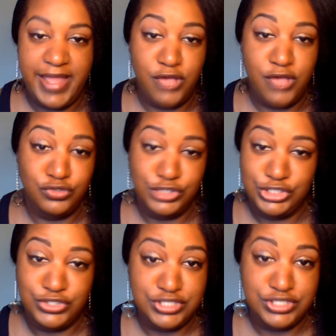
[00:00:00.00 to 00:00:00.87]
Eldridge
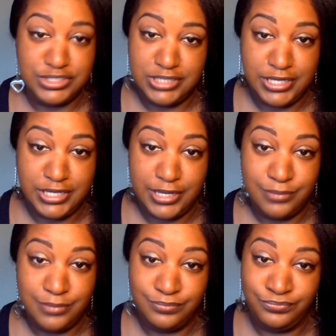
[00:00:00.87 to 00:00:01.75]
used to sit
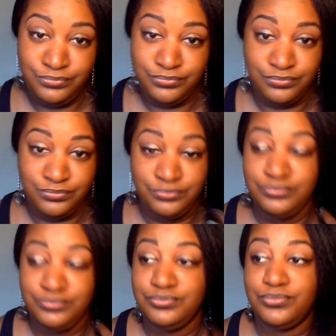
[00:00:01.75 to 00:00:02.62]

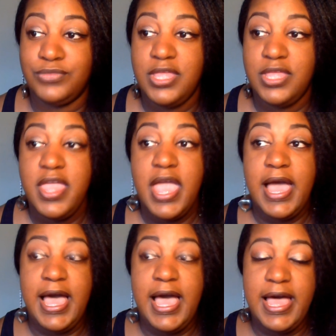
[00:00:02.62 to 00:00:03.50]
in,
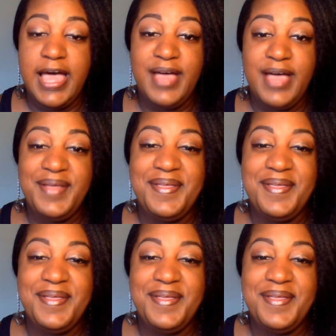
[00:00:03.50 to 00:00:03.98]
uh,